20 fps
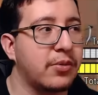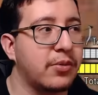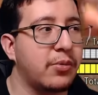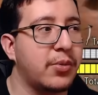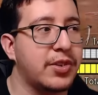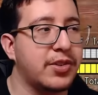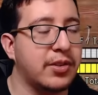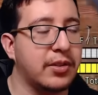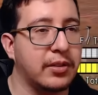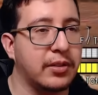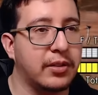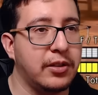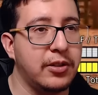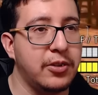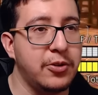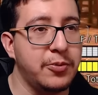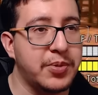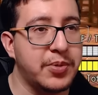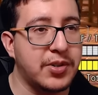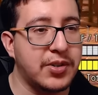which
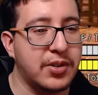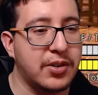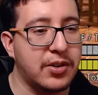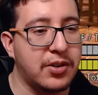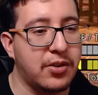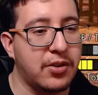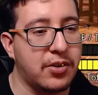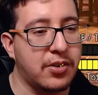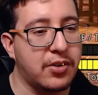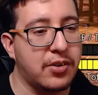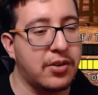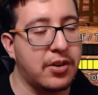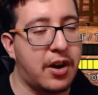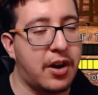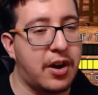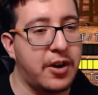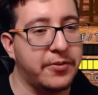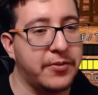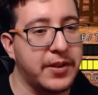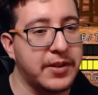loops your
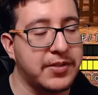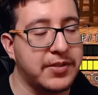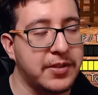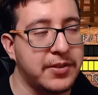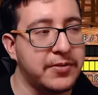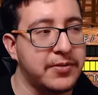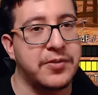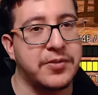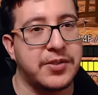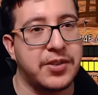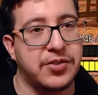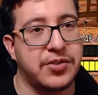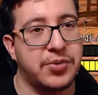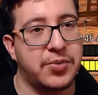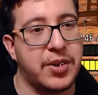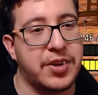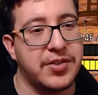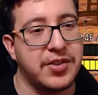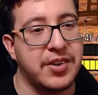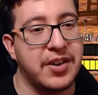offensive
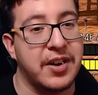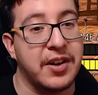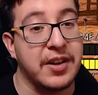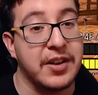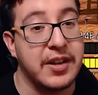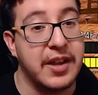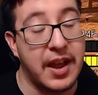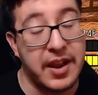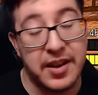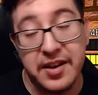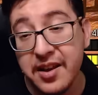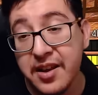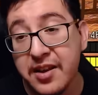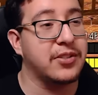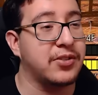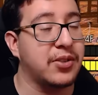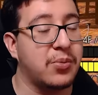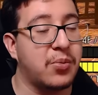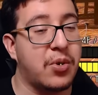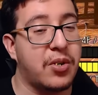situation again
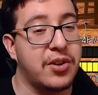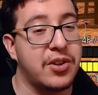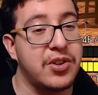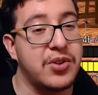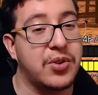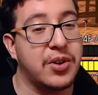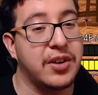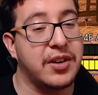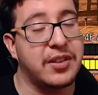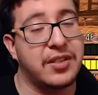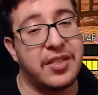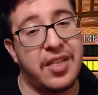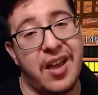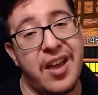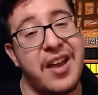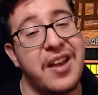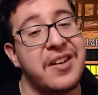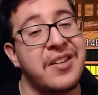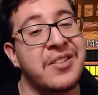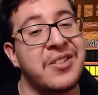to where you could
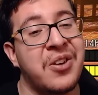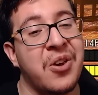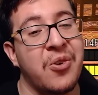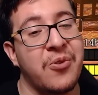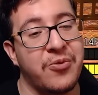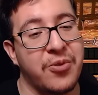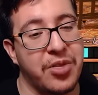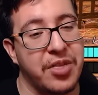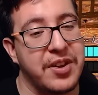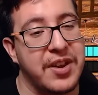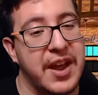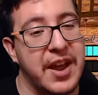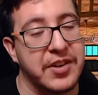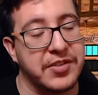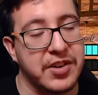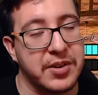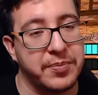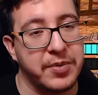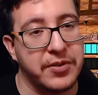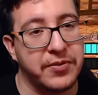then go for the
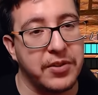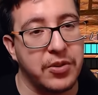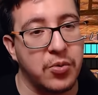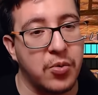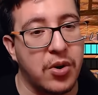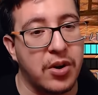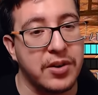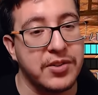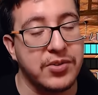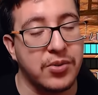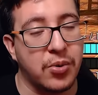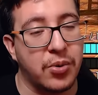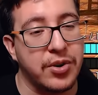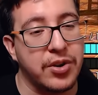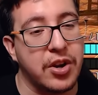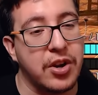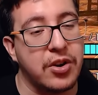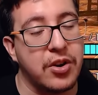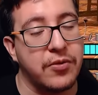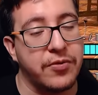dash up if you want, or you
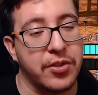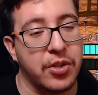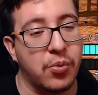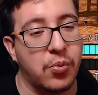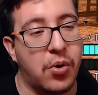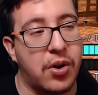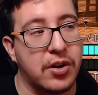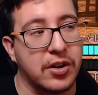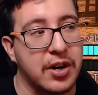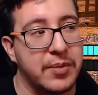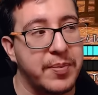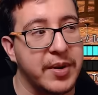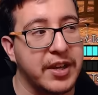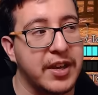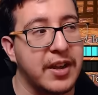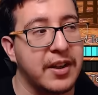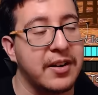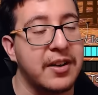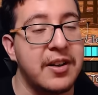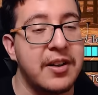could go for the walk up
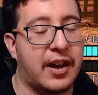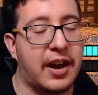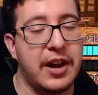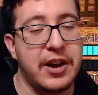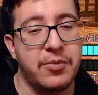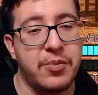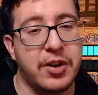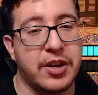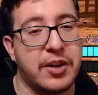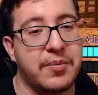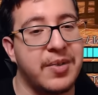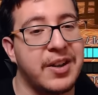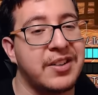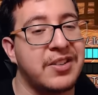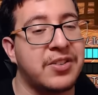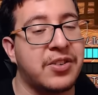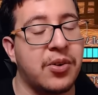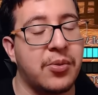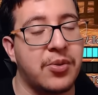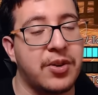again. I
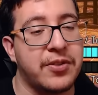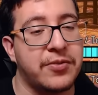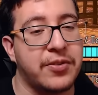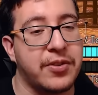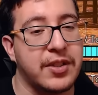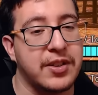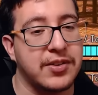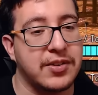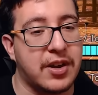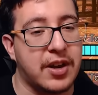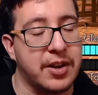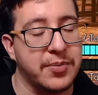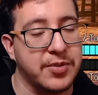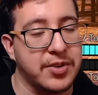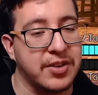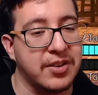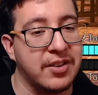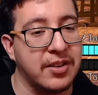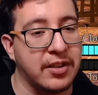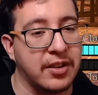recommend going for this
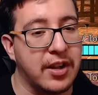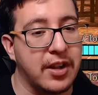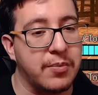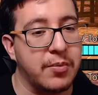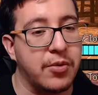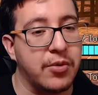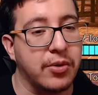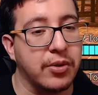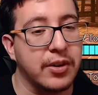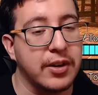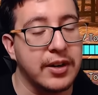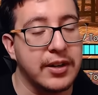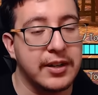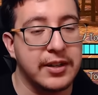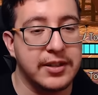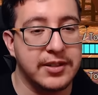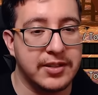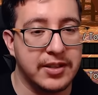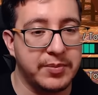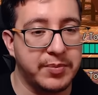option a lot more,
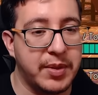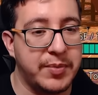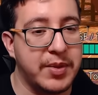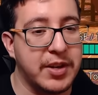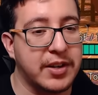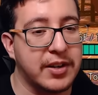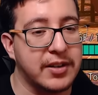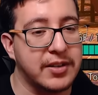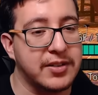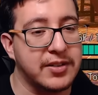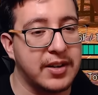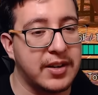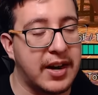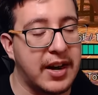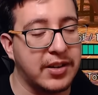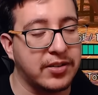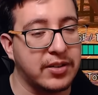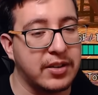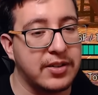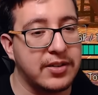simply because it
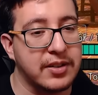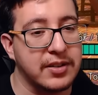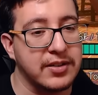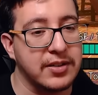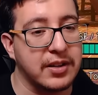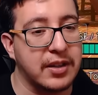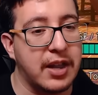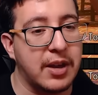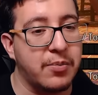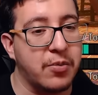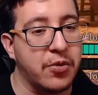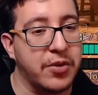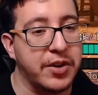actually does a lot more